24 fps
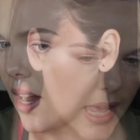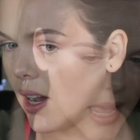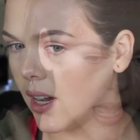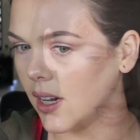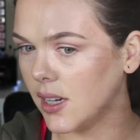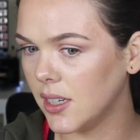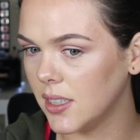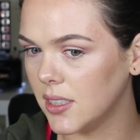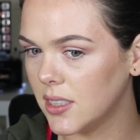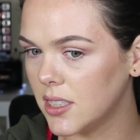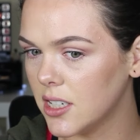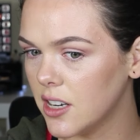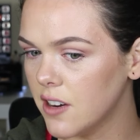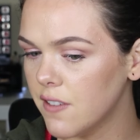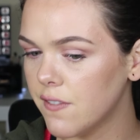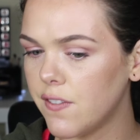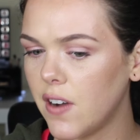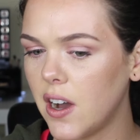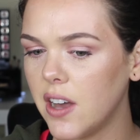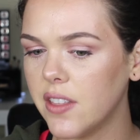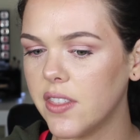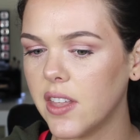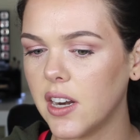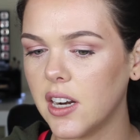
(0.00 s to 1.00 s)
I didn't
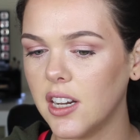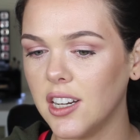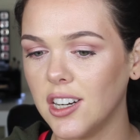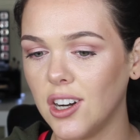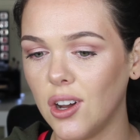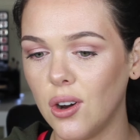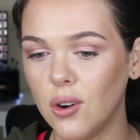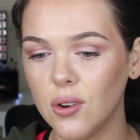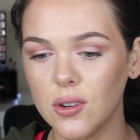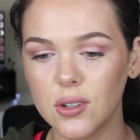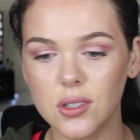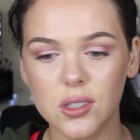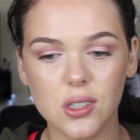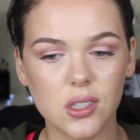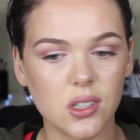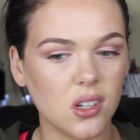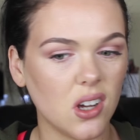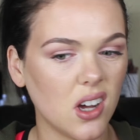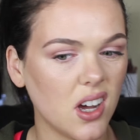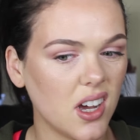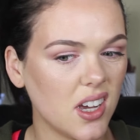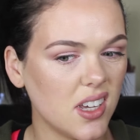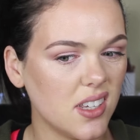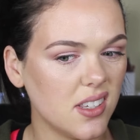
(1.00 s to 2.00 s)
find that it
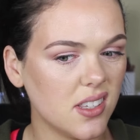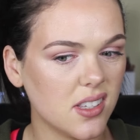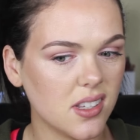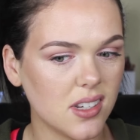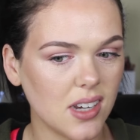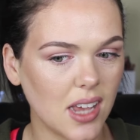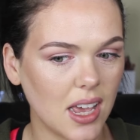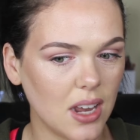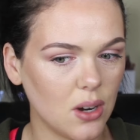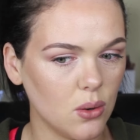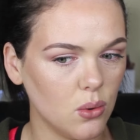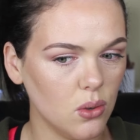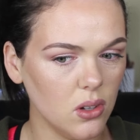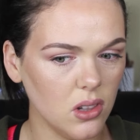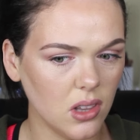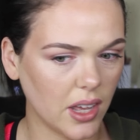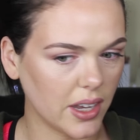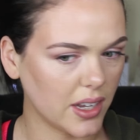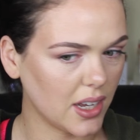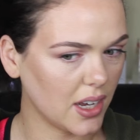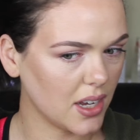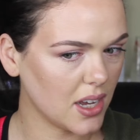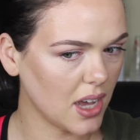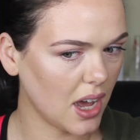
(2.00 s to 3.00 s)
oxidized at all,
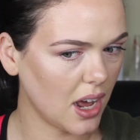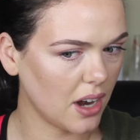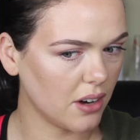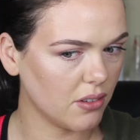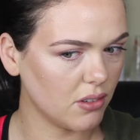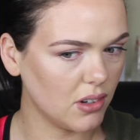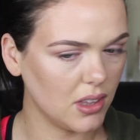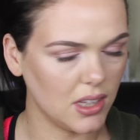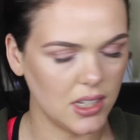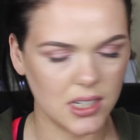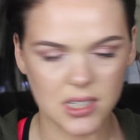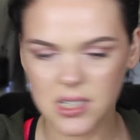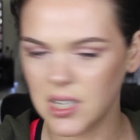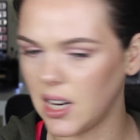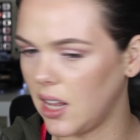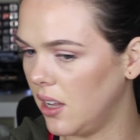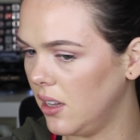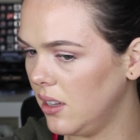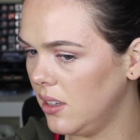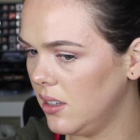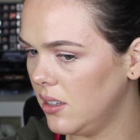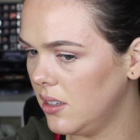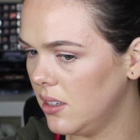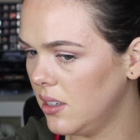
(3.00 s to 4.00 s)
like I can't really
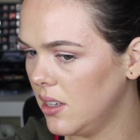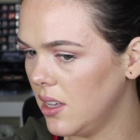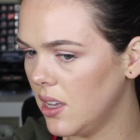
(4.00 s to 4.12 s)
tell.